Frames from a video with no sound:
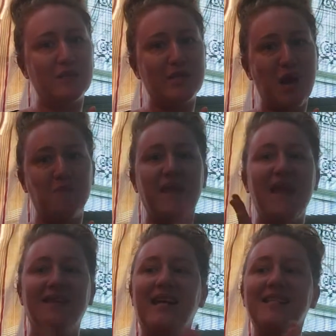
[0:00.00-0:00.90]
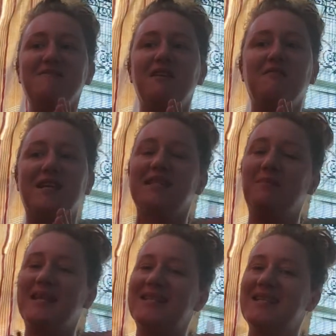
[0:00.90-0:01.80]
So lots of love, lots of
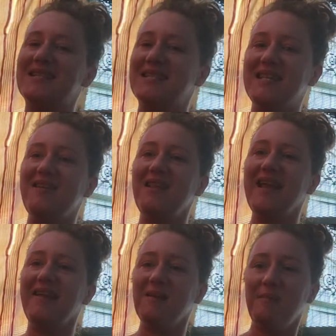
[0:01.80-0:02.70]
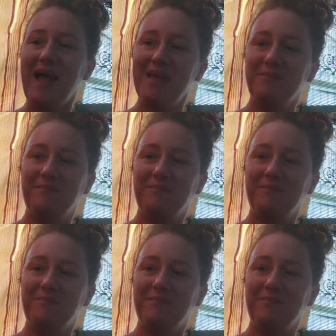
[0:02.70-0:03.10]
blessings. See y'all later. Bye.